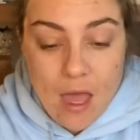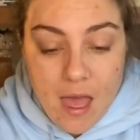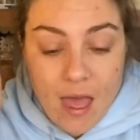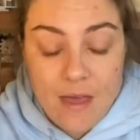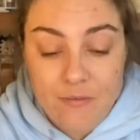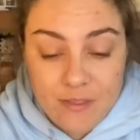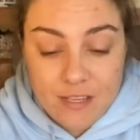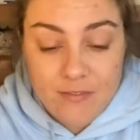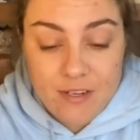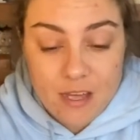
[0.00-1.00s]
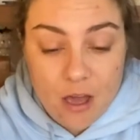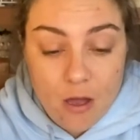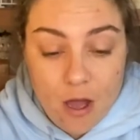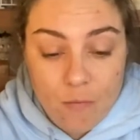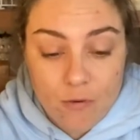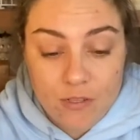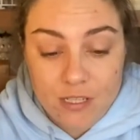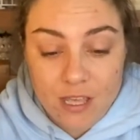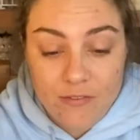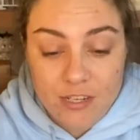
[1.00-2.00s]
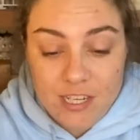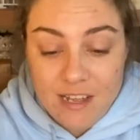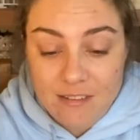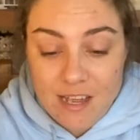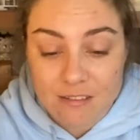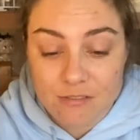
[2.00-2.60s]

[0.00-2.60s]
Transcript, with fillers: Uh, for this video, I want to give a shout out